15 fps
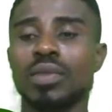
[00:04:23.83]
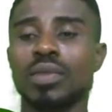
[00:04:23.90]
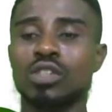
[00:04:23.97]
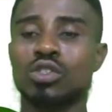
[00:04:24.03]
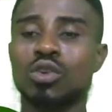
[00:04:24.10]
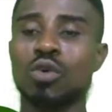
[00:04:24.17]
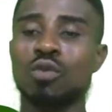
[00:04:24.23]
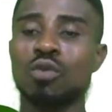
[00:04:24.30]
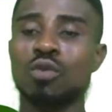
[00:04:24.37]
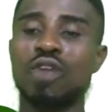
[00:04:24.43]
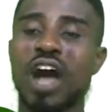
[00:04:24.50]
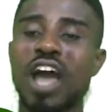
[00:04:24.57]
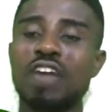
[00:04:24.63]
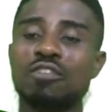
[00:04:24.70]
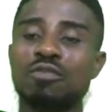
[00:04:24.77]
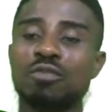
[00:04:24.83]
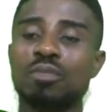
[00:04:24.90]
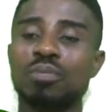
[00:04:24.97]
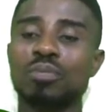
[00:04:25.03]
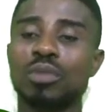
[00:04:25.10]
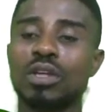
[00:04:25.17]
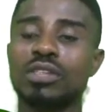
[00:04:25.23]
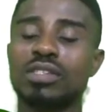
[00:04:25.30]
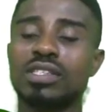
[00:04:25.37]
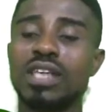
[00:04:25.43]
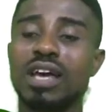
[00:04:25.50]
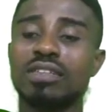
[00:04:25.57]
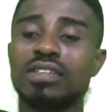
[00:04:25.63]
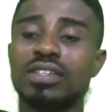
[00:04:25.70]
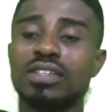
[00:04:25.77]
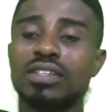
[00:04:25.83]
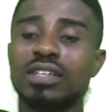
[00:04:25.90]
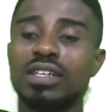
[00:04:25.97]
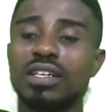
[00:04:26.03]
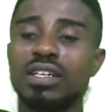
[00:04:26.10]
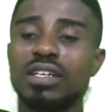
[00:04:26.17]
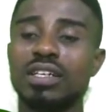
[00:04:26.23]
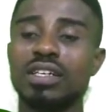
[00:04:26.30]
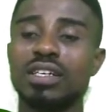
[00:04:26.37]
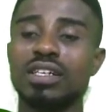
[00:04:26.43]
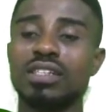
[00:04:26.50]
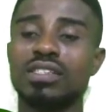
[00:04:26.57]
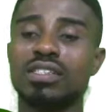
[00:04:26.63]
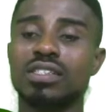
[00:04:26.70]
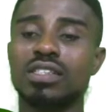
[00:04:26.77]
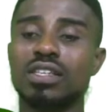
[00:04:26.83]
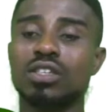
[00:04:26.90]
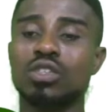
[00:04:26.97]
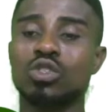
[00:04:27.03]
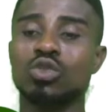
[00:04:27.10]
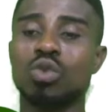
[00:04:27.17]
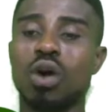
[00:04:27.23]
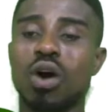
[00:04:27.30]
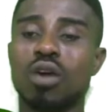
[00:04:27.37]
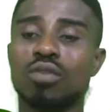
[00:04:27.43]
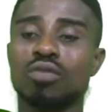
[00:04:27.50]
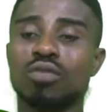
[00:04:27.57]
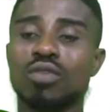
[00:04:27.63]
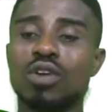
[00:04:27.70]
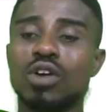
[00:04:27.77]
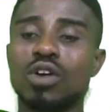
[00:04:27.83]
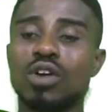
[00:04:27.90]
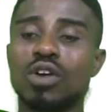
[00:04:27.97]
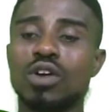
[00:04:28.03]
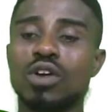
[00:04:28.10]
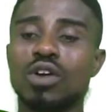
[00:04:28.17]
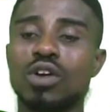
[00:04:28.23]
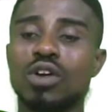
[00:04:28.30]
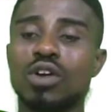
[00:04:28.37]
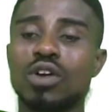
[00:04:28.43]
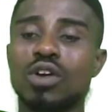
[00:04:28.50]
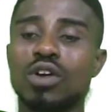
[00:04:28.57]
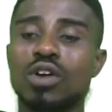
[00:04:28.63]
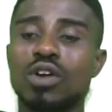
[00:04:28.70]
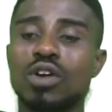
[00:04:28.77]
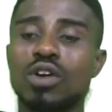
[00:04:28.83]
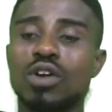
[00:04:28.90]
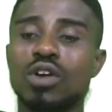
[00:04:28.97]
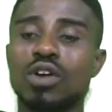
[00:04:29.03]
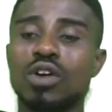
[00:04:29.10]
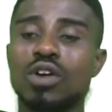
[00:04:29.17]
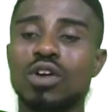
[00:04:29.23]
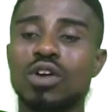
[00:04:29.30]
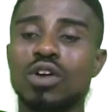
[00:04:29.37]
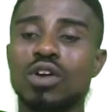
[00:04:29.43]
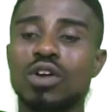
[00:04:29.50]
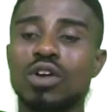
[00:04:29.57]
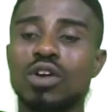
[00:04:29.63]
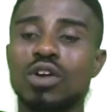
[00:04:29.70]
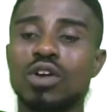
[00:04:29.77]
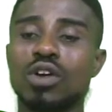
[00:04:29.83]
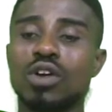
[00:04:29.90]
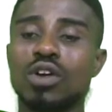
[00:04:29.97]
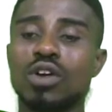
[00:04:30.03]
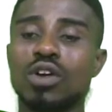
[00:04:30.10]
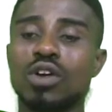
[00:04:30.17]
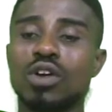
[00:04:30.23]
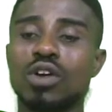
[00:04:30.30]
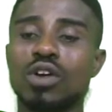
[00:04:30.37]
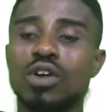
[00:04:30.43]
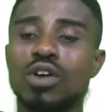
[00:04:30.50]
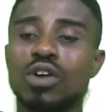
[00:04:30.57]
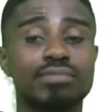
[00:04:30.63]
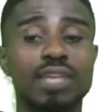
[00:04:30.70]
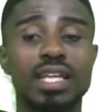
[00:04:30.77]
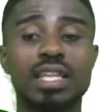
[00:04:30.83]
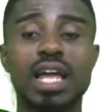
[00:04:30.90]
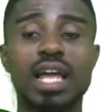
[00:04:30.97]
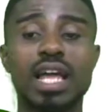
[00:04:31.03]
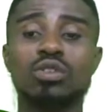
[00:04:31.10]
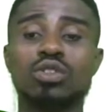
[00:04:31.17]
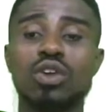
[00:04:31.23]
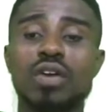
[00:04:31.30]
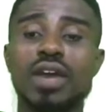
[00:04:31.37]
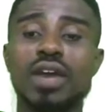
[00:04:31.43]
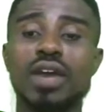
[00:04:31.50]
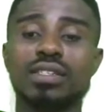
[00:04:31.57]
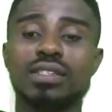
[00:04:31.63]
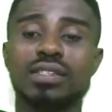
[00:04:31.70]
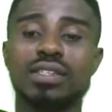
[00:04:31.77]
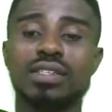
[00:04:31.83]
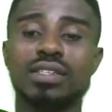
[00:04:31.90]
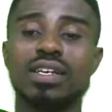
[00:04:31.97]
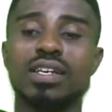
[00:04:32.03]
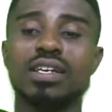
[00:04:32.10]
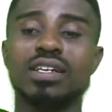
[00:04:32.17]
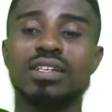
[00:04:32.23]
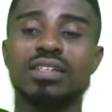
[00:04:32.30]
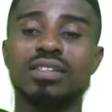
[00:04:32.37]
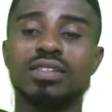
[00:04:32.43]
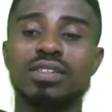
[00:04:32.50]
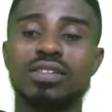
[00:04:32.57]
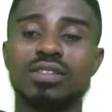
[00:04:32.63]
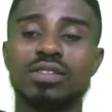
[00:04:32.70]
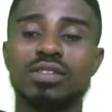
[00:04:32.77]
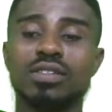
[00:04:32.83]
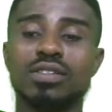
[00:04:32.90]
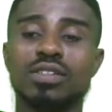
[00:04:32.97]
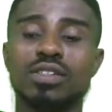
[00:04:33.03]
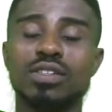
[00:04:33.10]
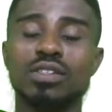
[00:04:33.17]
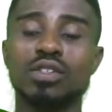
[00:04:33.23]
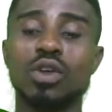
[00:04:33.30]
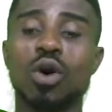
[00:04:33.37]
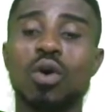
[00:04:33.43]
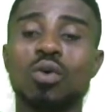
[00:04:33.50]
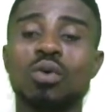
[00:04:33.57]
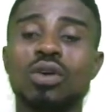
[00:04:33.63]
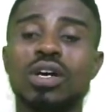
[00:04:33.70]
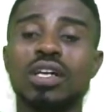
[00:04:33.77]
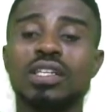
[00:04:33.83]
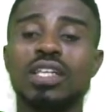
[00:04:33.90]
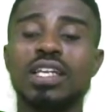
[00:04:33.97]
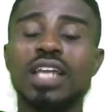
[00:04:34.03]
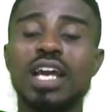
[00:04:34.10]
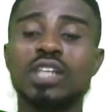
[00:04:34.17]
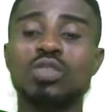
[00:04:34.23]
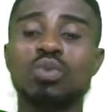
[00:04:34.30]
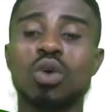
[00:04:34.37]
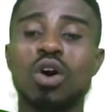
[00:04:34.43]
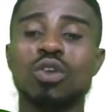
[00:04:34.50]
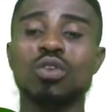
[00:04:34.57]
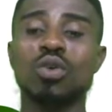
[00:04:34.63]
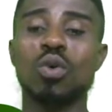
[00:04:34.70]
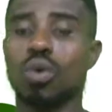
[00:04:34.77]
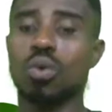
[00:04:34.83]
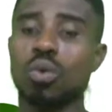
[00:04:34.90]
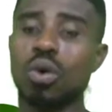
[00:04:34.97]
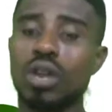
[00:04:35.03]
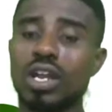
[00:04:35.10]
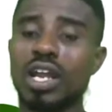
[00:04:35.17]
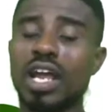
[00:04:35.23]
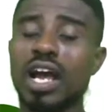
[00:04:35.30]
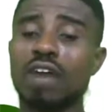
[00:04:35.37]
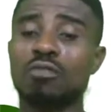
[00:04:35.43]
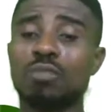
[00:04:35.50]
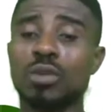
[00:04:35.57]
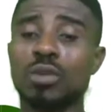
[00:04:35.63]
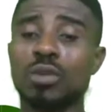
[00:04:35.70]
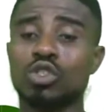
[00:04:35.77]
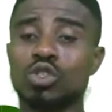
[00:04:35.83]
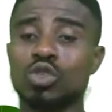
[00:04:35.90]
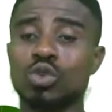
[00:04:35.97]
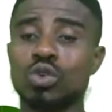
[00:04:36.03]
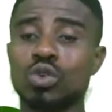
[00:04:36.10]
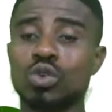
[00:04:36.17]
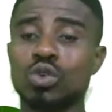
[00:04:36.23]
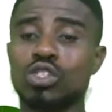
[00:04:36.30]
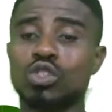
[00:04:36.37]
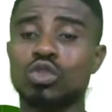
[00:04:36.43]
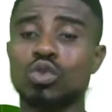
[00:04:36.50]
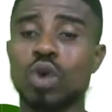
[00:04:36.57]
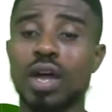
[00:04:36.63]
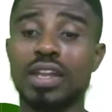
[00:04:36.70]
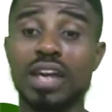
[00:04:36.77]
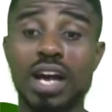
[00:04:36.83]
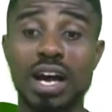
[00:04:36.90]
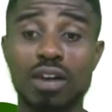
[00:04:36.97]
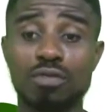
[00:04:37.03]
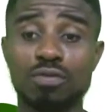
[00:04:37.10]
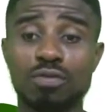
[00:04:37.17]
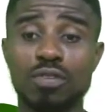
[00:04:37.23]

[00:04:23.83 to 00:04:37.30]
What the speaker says: So 5 plus 7 is 12. 12 minus 8 is 4. And that looks correct. So the next one, 1.5 plus 2 is 2.5.